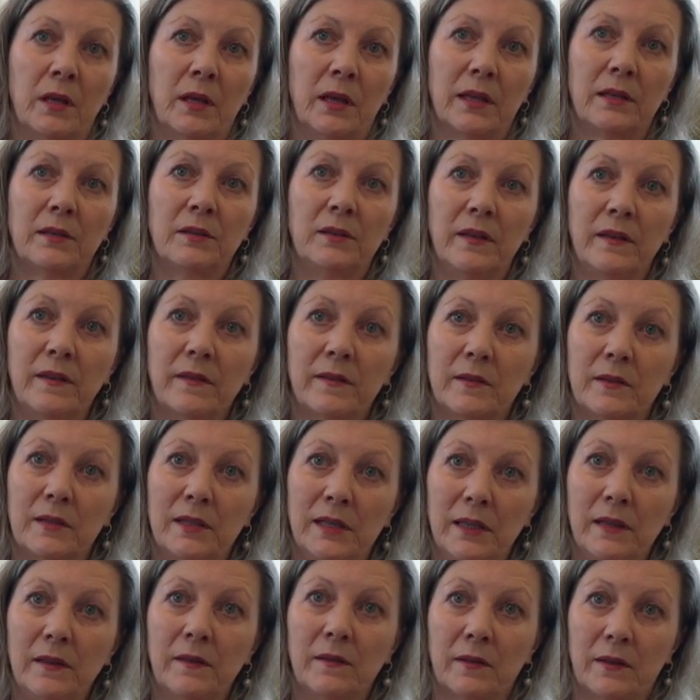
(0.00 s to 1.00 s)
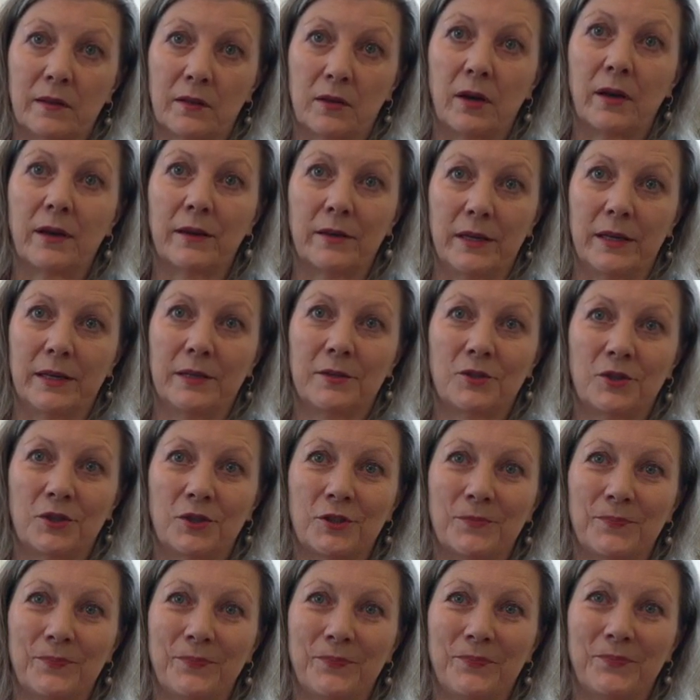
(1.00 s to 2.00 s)
And this needs a
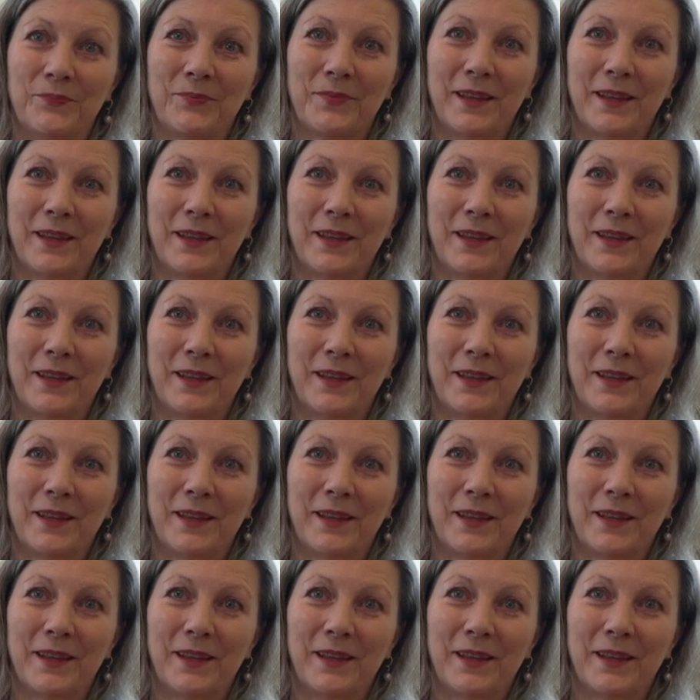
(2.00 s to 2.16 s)
courage.